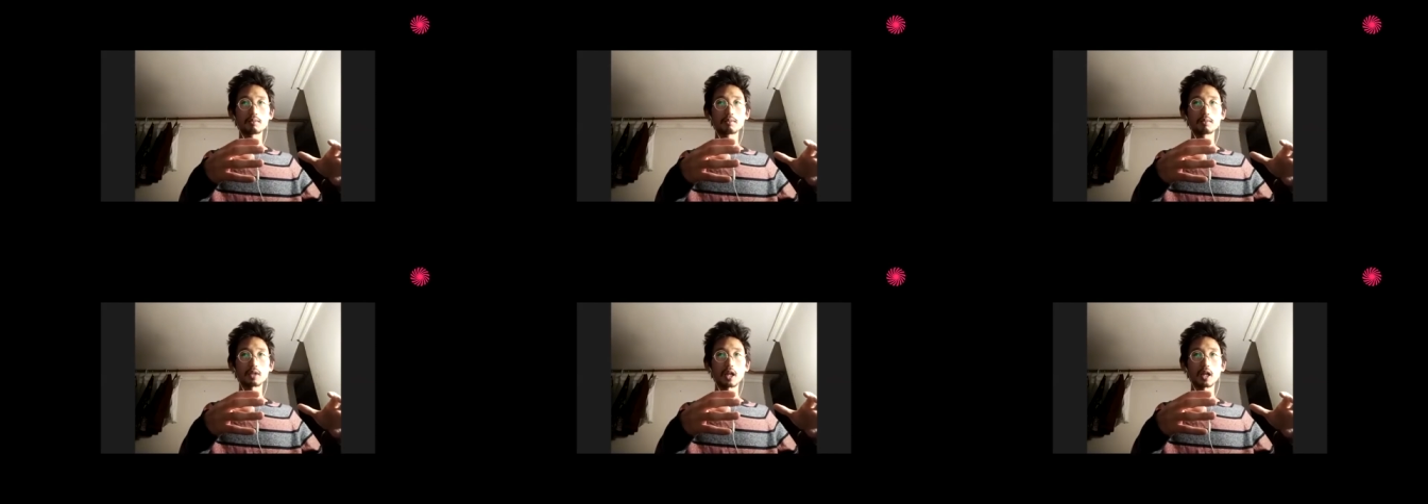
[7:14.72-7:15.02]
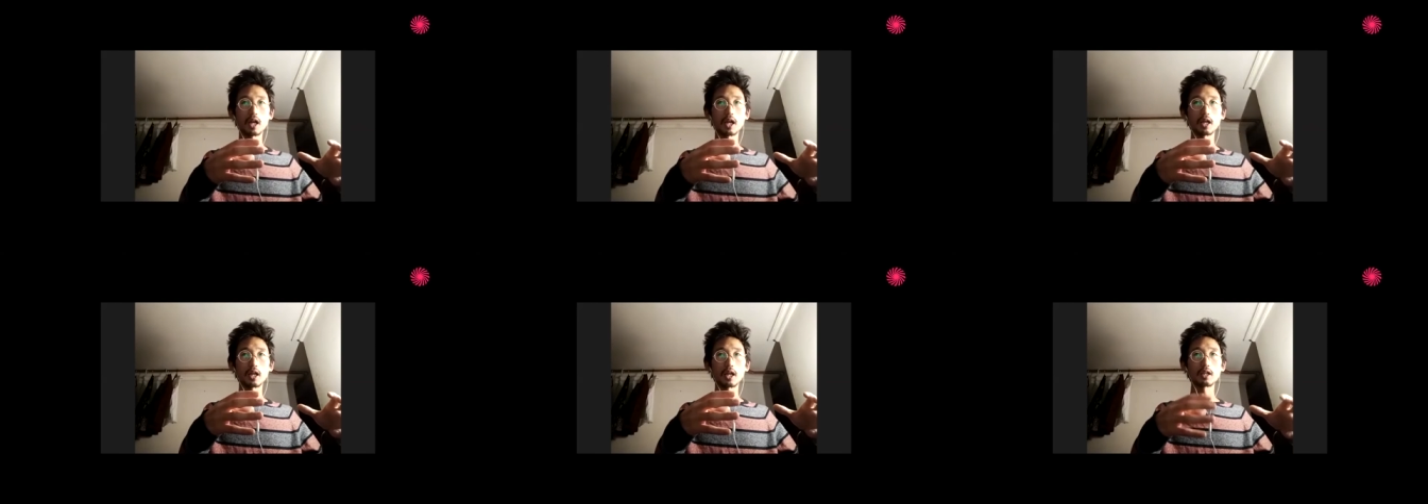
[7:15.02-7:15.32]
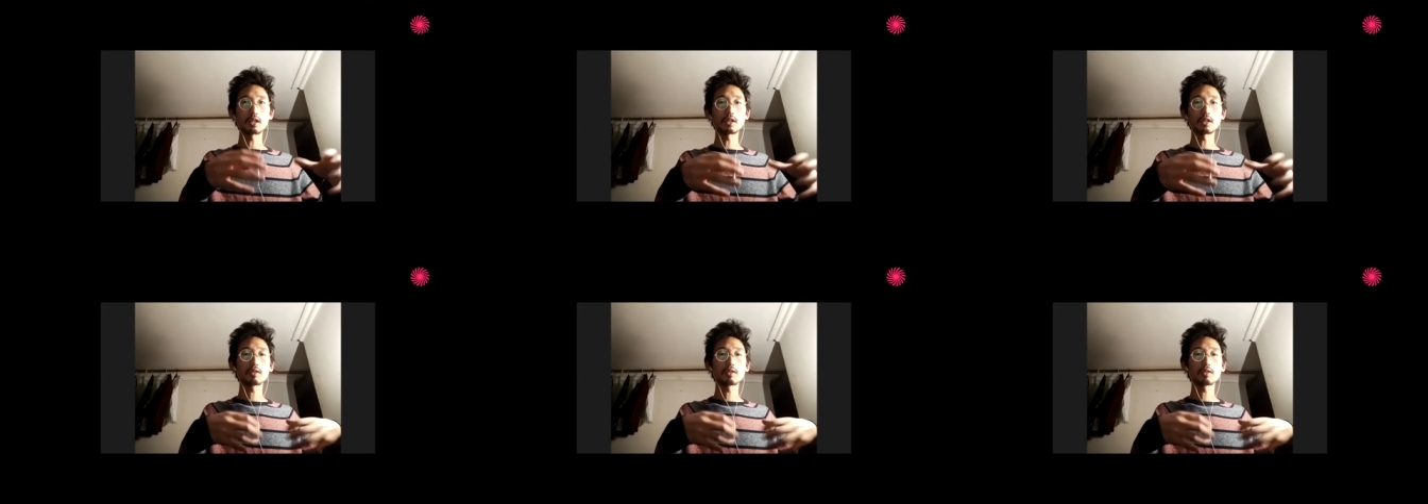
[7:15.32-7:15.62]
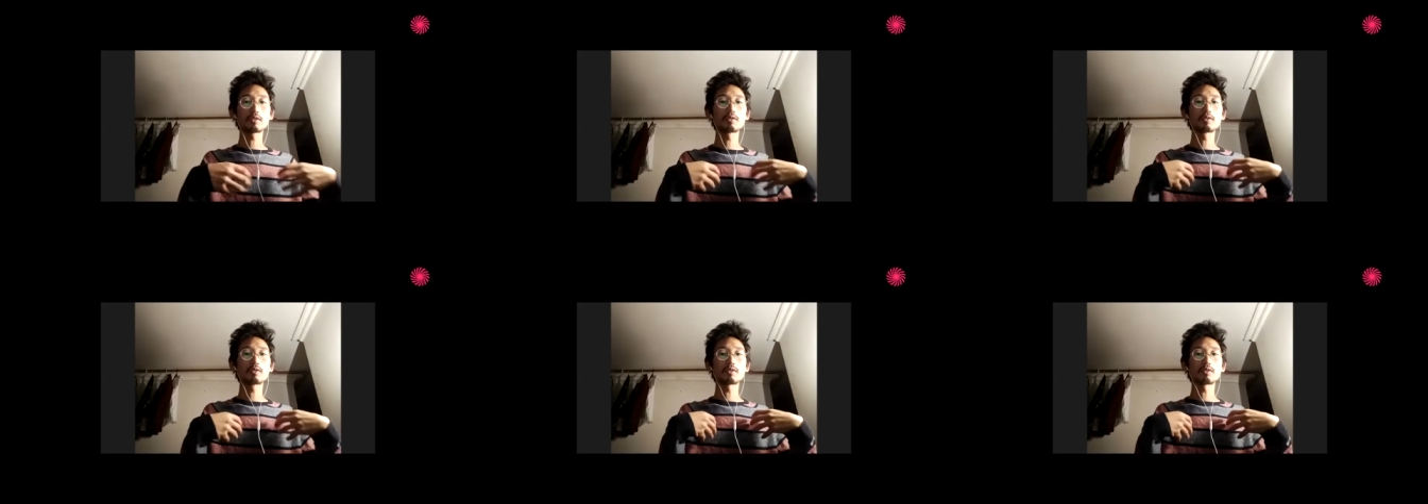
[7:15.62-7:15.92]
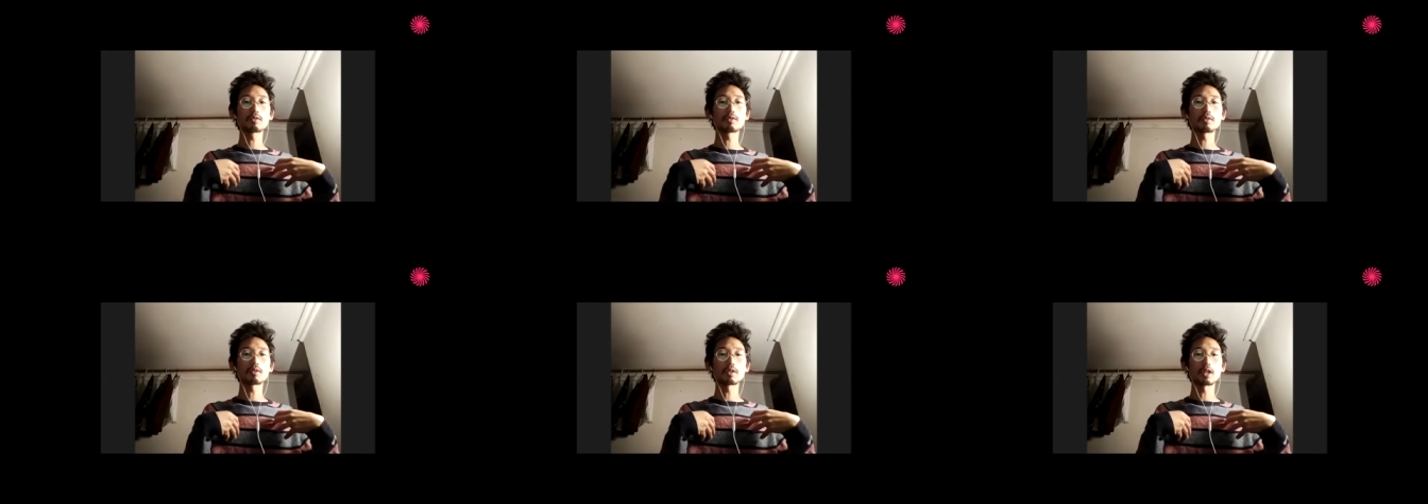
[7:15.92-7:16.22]
I
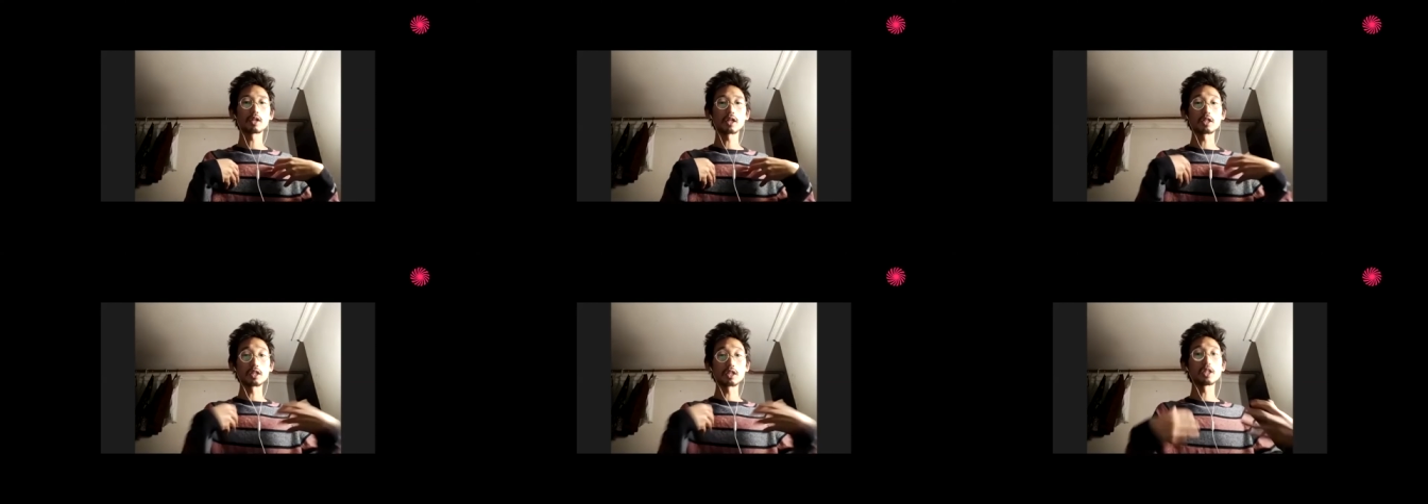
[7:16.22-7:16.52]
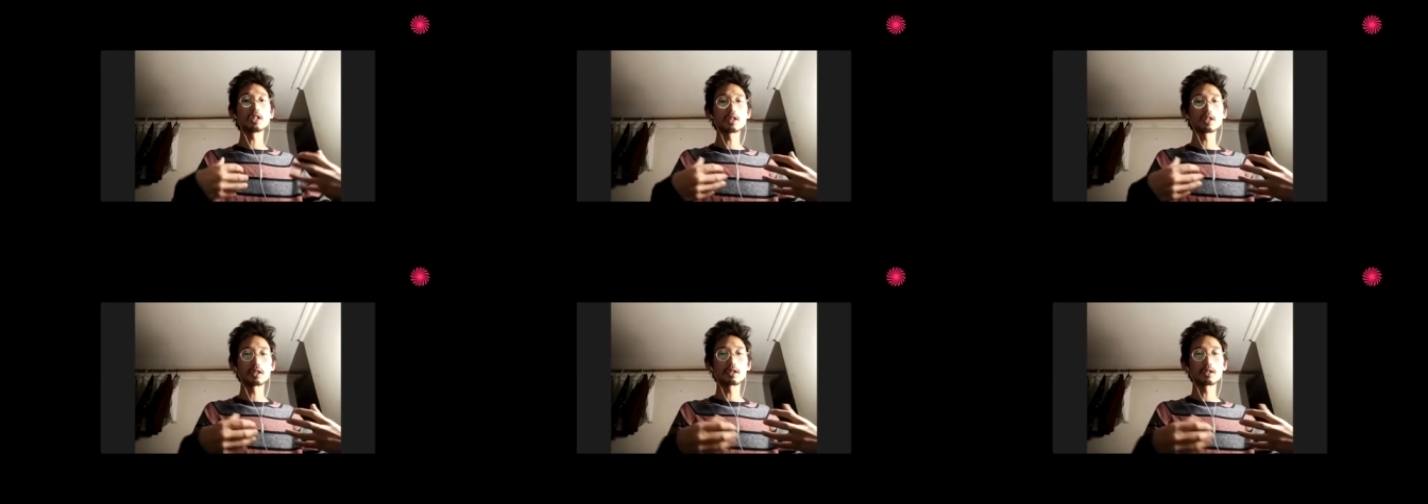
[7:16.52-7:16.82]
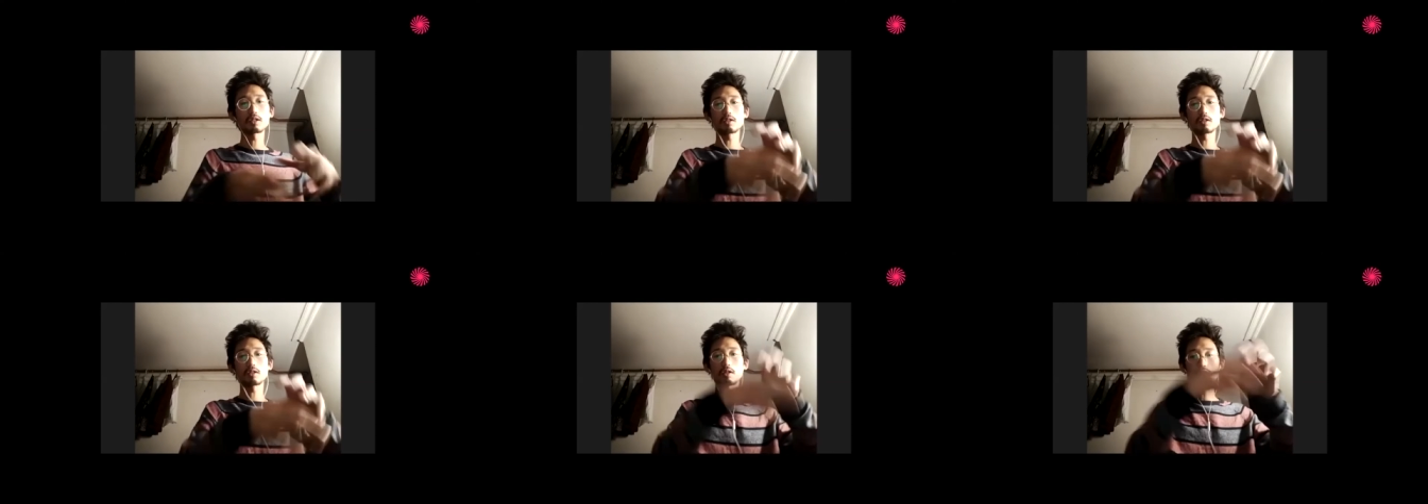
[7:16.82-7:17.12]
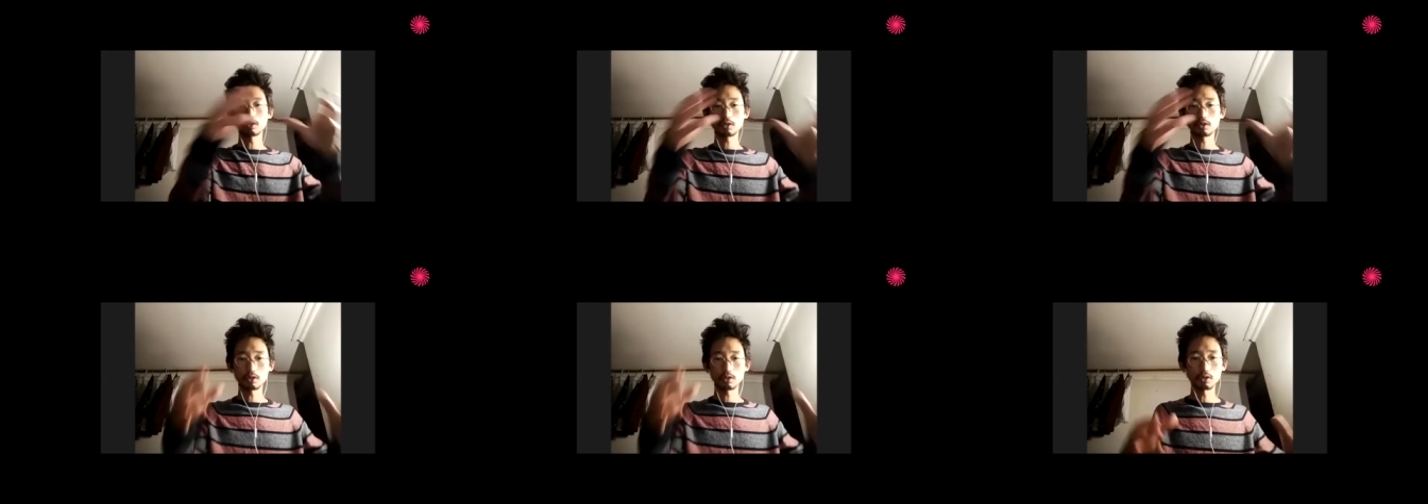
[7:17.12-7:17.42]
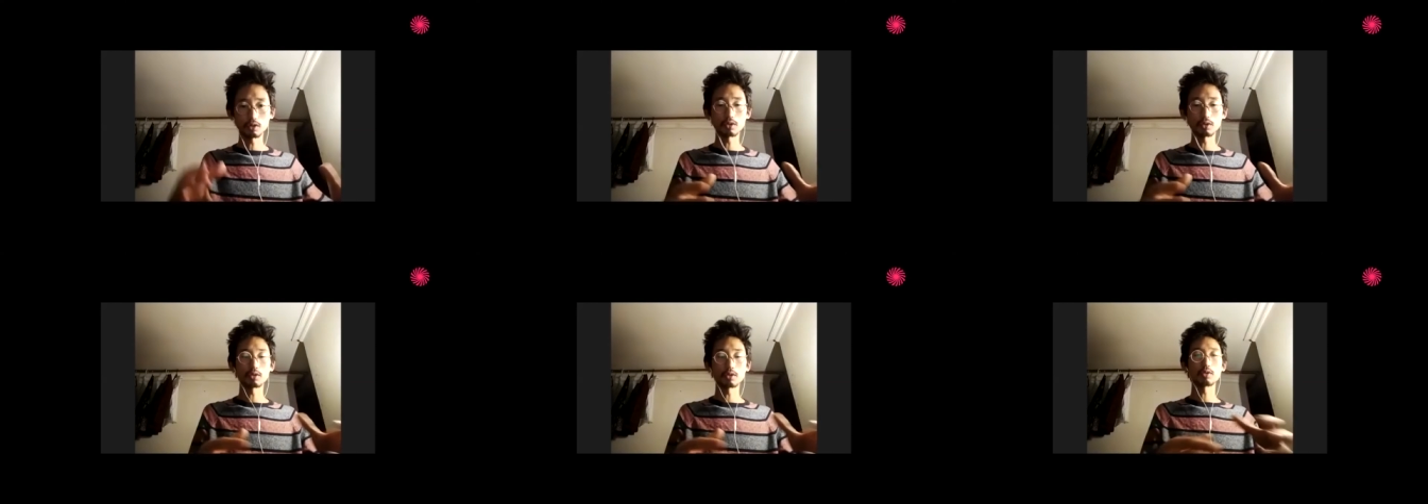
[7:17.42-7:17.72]
like needed uh, to
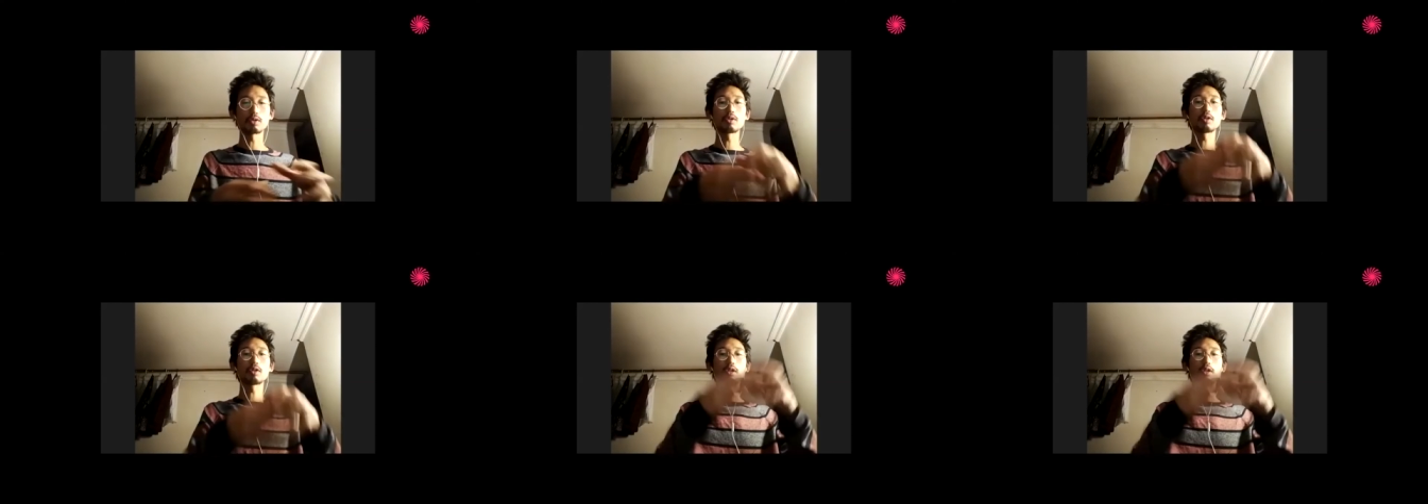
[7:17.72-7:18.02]
to